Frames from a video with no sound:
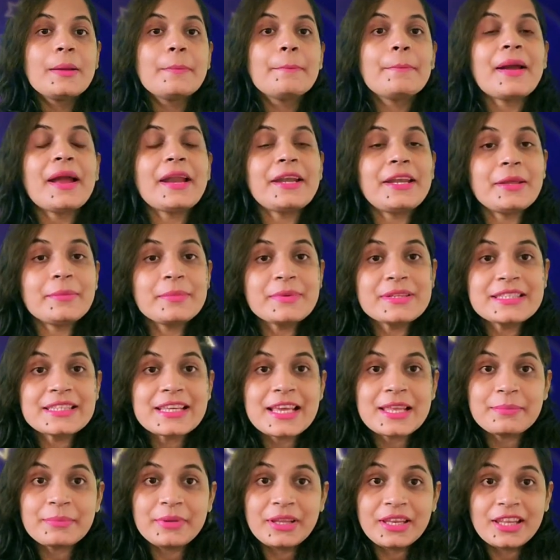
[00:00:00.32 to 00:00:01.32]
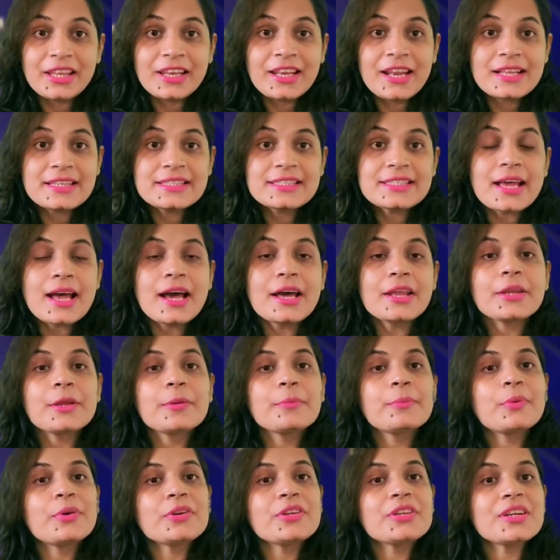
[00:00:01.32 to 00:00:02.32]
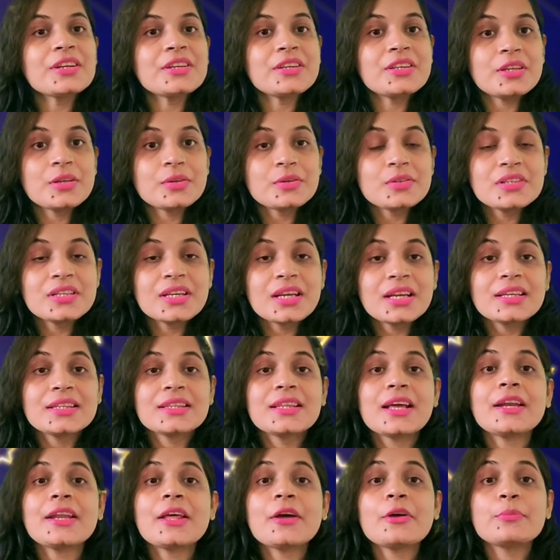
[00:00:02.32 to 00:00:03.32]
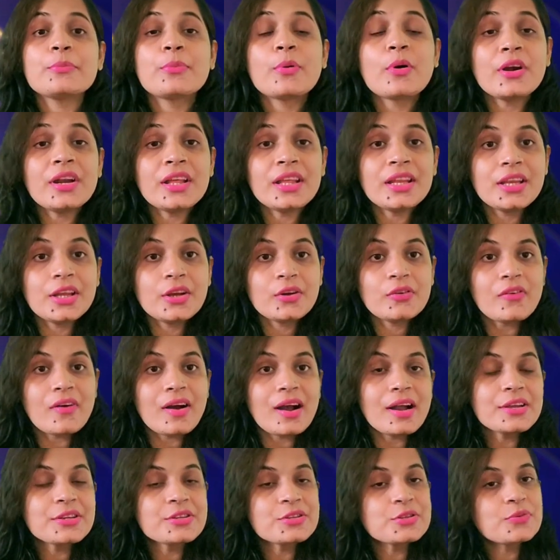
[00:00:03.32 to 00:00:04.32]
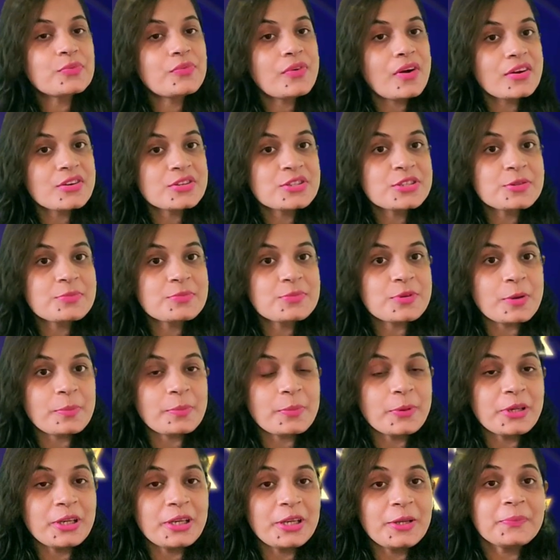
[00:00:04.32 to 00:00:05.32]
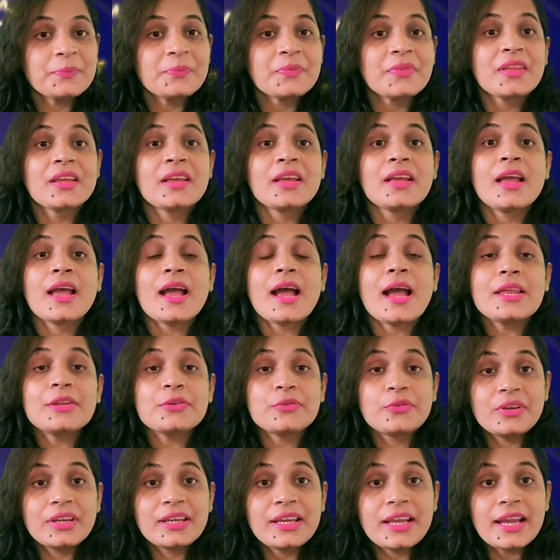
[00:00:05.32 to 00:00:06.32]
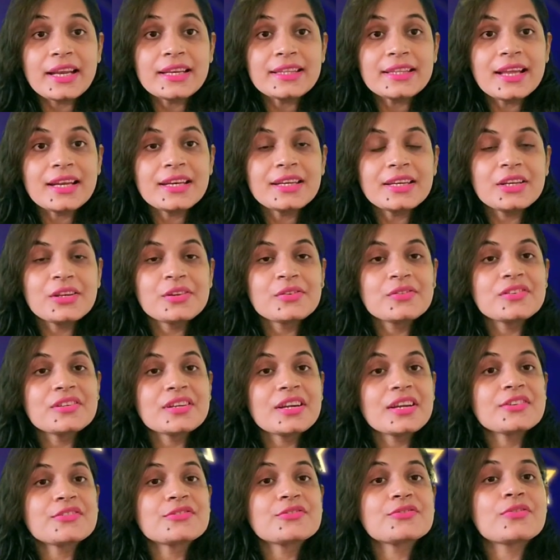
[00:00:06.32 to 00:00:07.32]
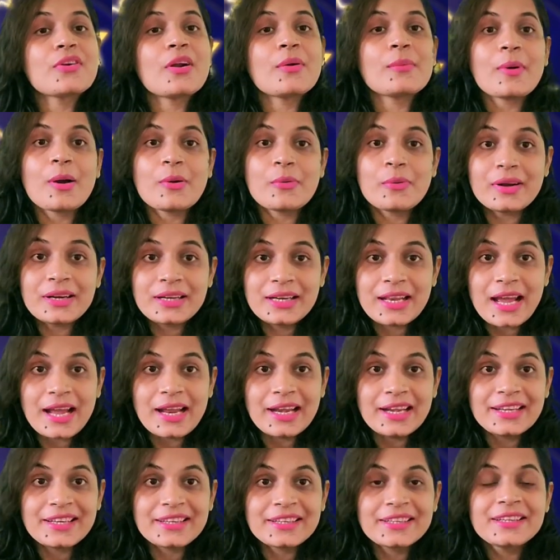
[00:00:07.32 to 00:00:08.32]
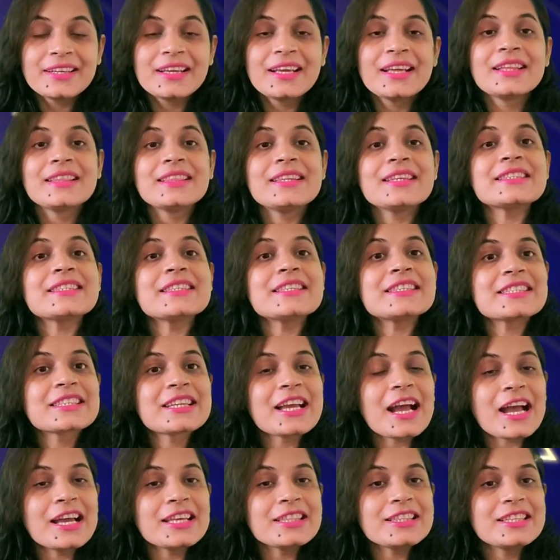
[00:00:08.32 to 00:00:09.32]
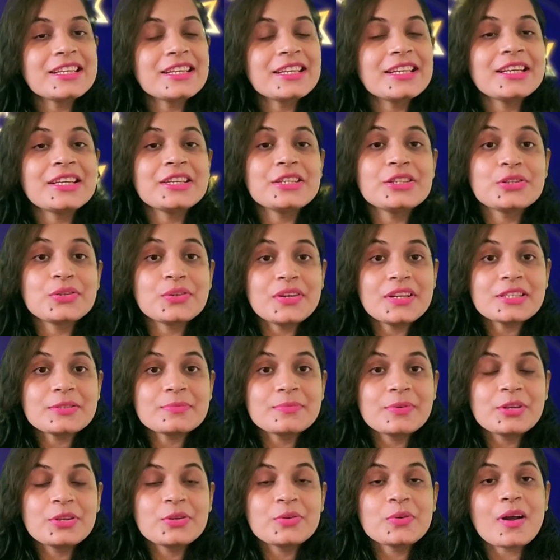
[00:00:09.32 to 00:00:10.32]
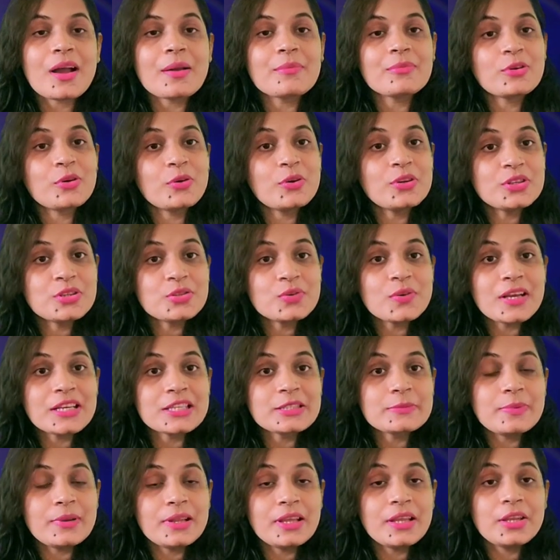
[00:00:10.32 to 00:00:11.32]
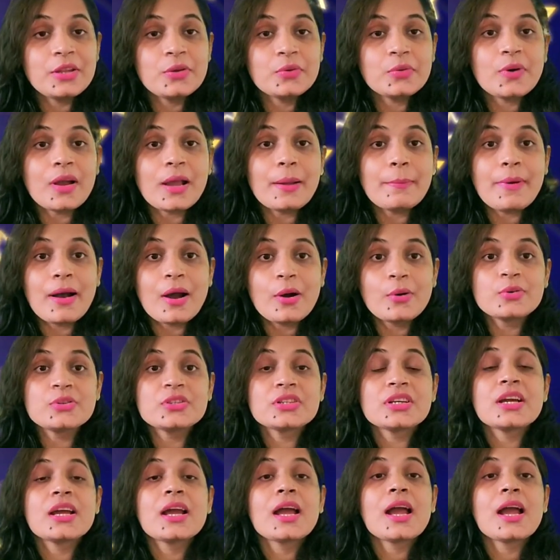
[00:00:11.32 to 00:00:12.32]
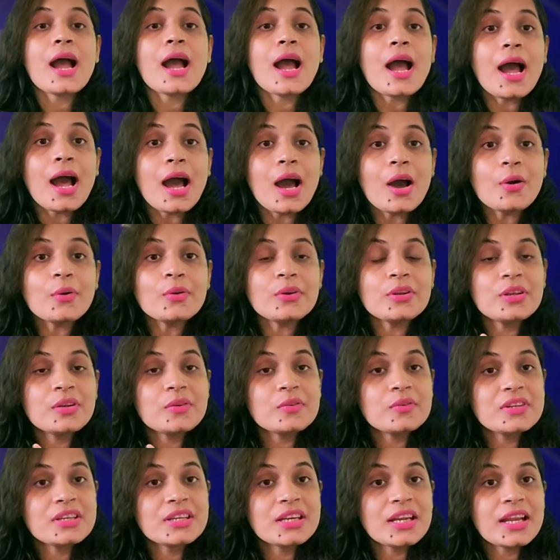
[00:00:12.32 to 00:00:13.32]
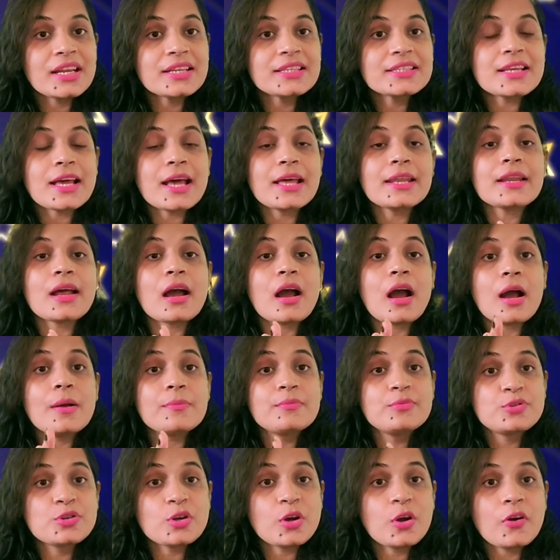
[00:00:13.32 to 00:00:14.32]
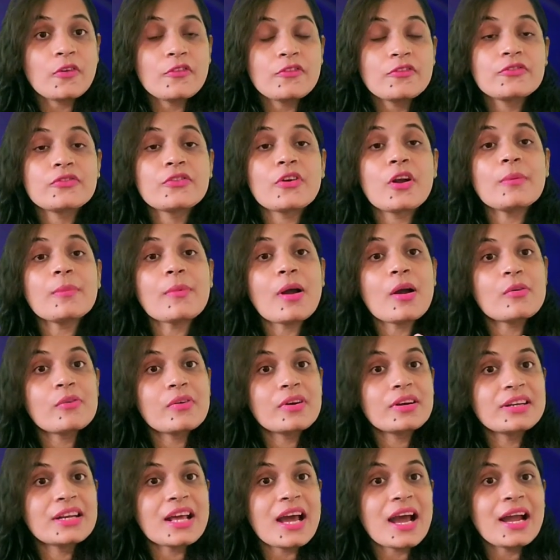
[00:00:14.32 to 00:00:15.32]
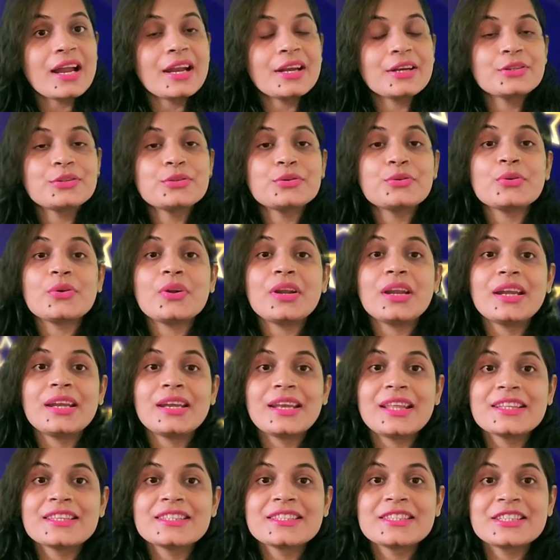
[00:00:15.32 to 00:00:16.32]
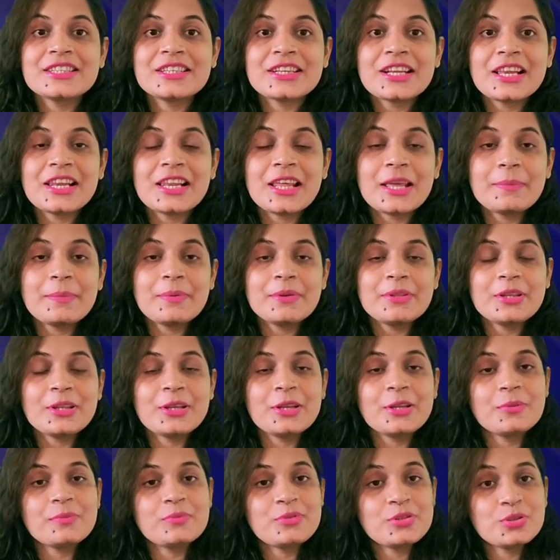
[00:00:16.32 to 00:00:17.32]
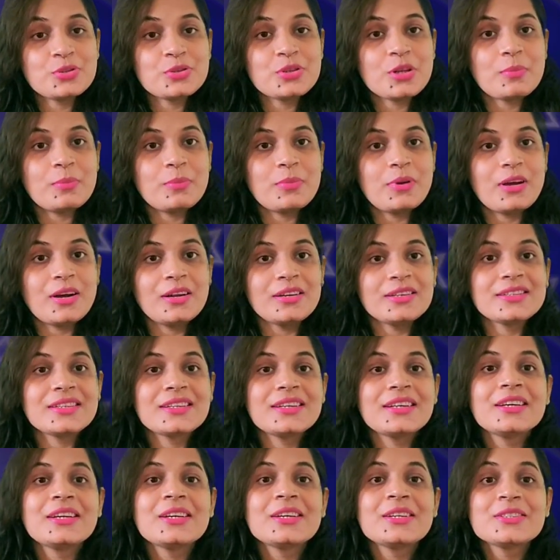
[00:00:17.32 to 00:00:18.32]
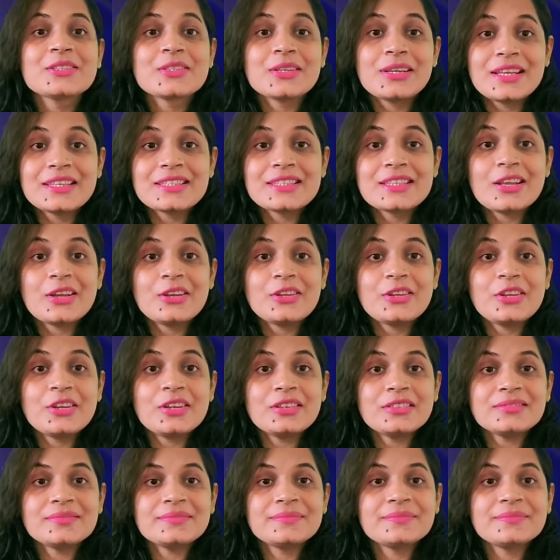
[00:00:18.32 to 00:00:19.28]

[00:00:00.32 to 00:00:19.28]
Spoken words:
Vitamins and minerals are important nutrients that our body requires to function properly, and we get that nutrients from our diet. This is Gayatri. In today's video, I'm going to explain you about how nutrients are absorbed from our diet through intestinal epithelium to the blood. So let's learn here.